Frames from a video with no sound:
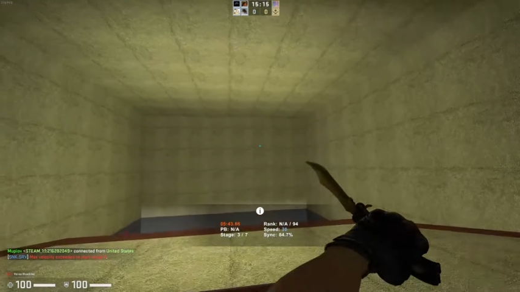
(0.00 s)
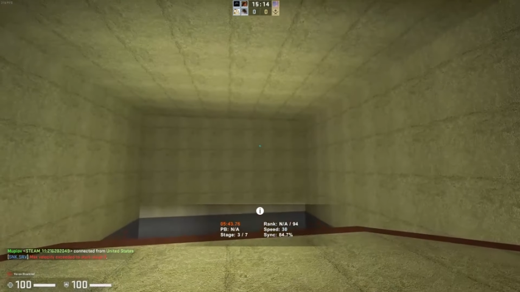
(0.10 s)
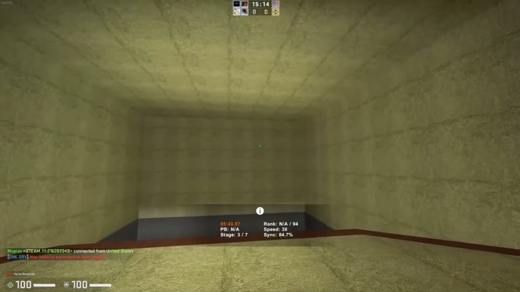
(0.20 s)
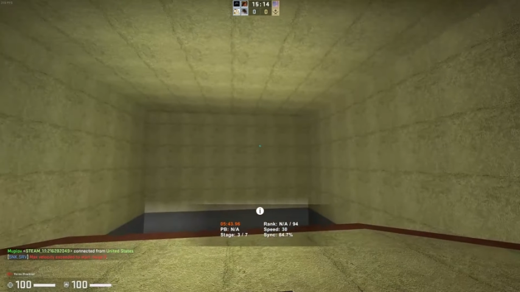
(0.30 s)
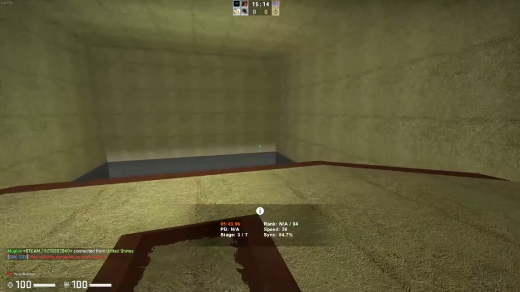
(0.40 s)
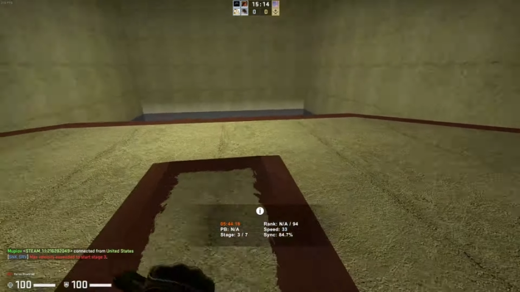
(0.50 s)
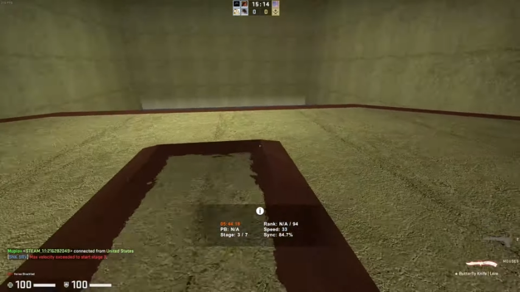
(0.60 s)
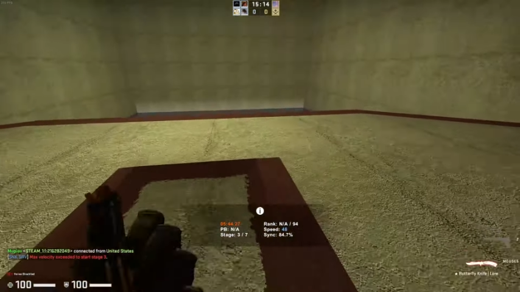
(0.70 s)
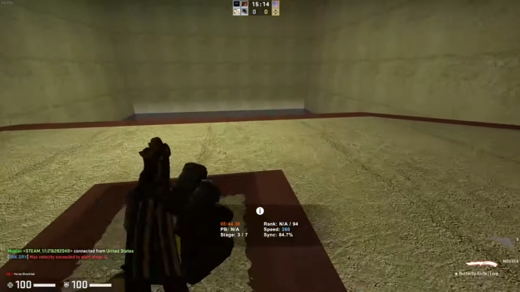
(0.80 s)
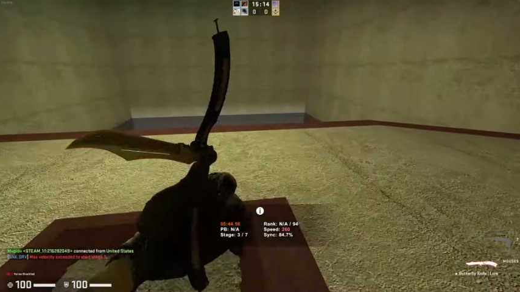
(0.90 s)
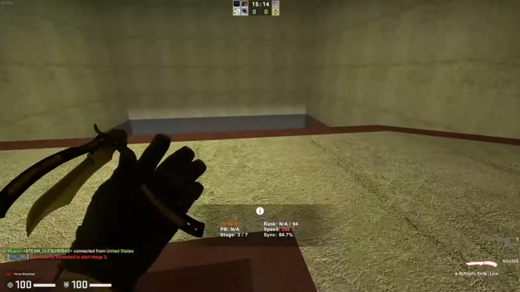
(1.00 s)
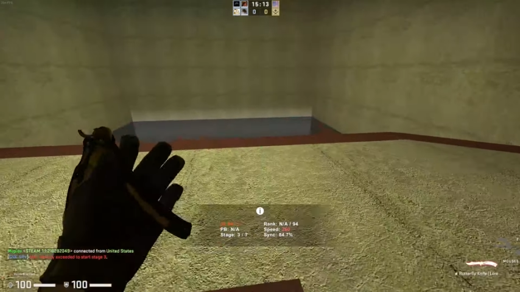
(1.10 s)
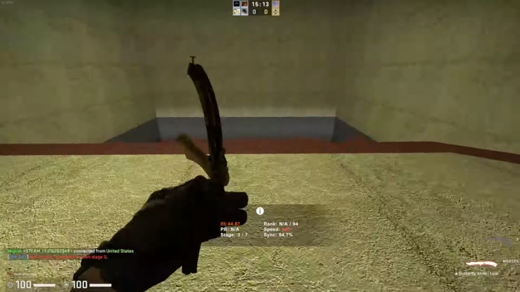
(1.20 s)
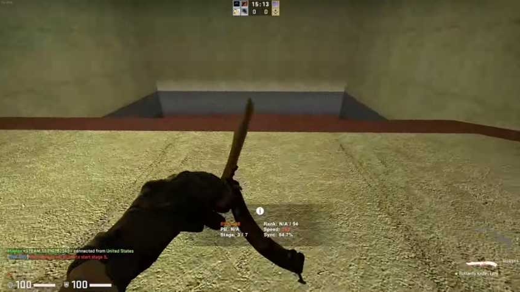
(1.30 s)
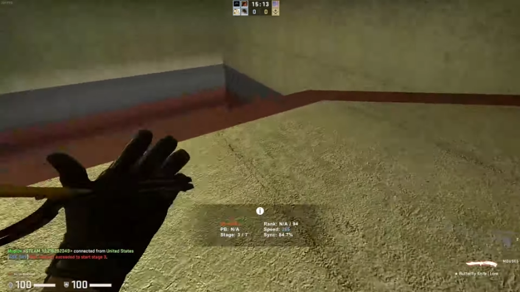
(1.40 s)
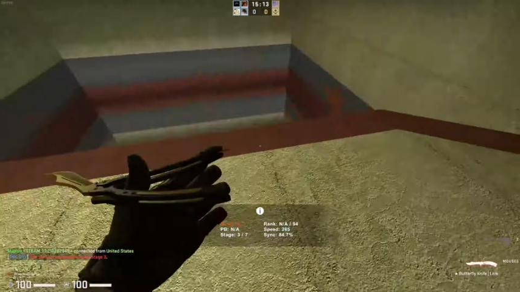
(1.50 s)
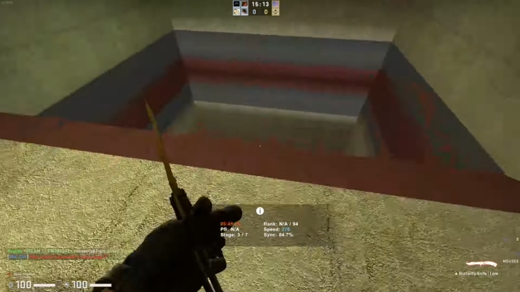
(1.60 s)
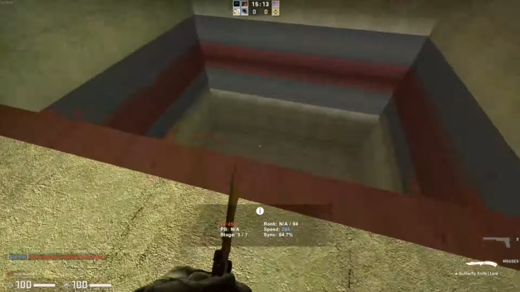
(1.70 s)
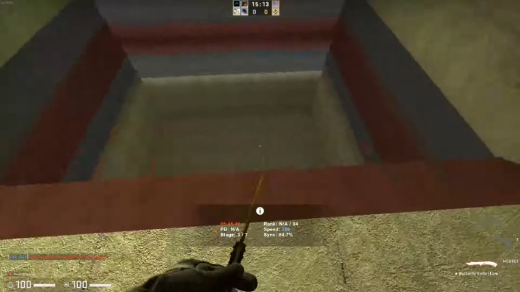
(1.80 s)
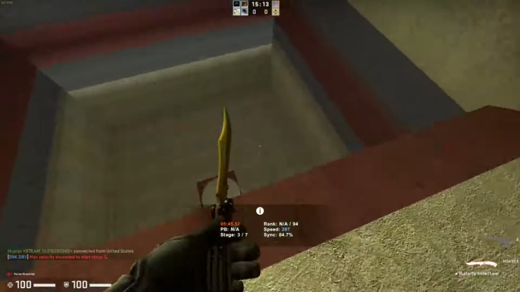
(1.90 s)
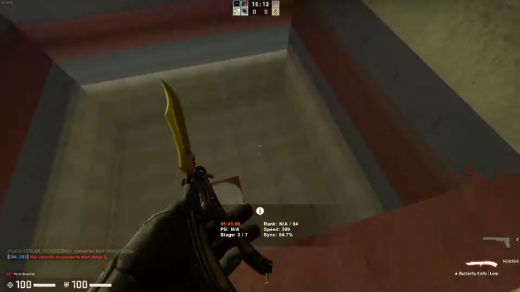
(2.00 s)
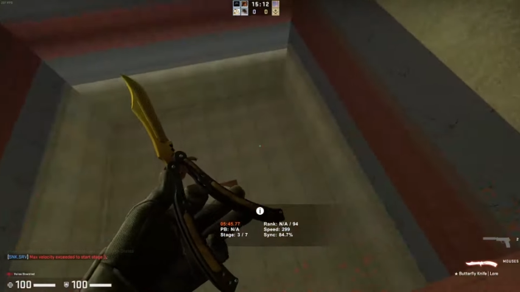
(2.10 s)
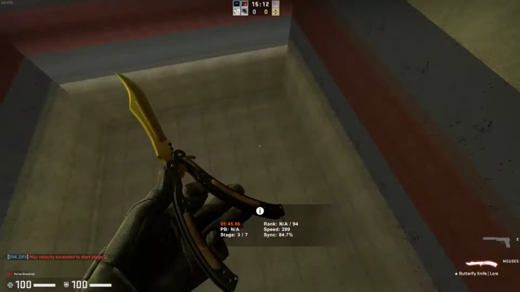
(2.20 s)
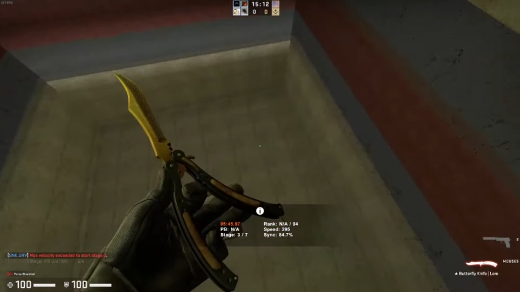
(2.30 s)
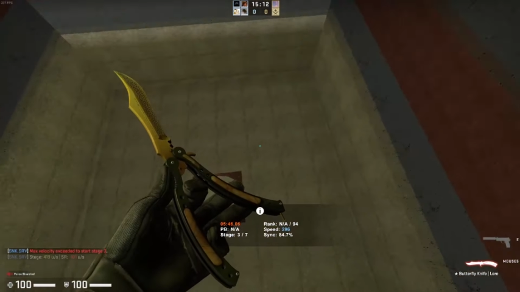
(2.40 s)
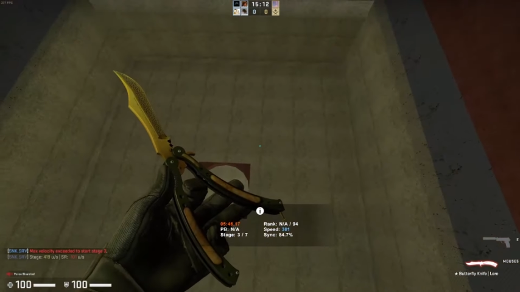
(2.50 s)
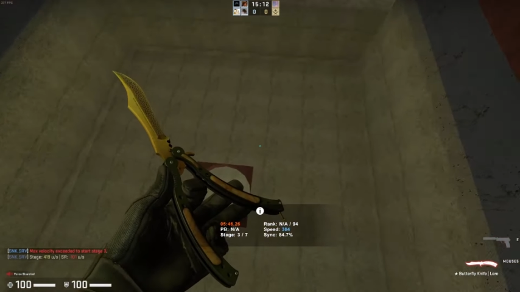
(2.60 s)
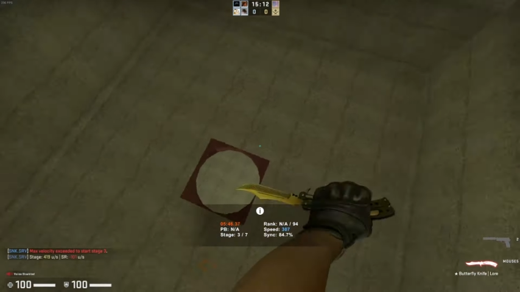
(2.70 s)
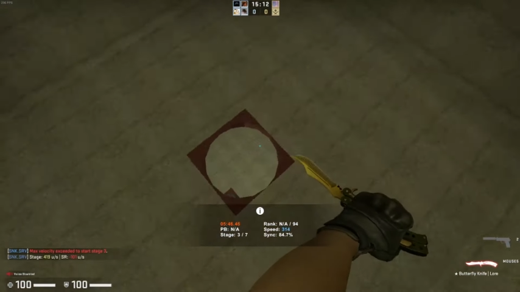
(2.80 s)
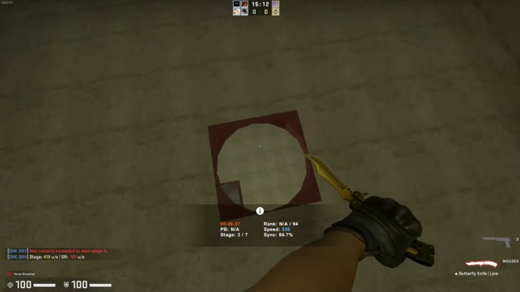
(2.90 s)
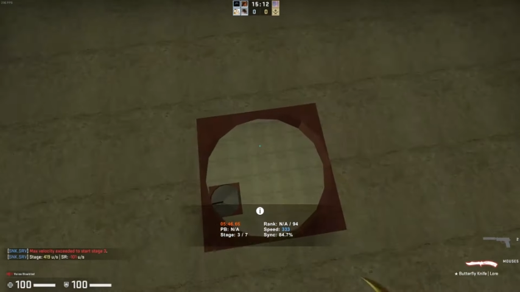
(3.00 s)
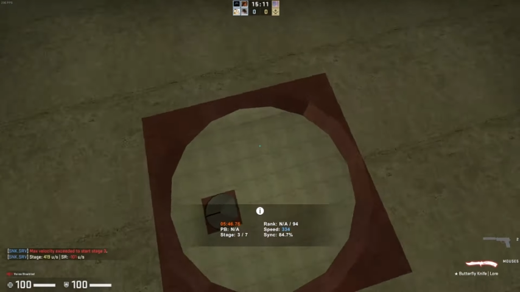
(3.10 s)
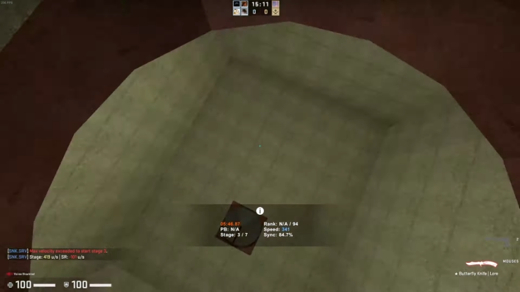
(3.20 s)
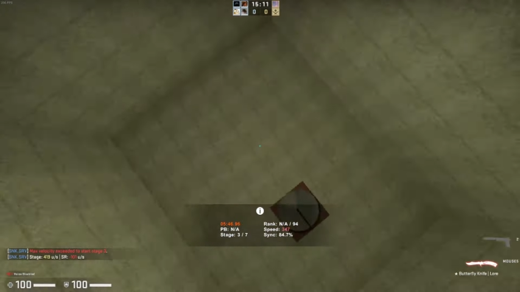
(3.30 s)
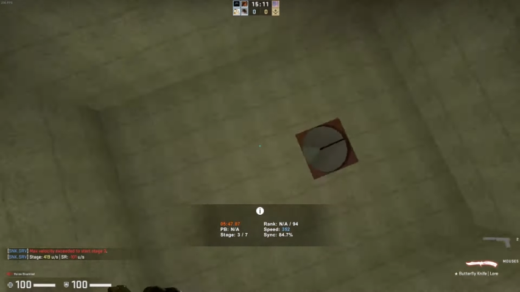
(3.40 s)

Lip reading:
[unreadable: no face in view]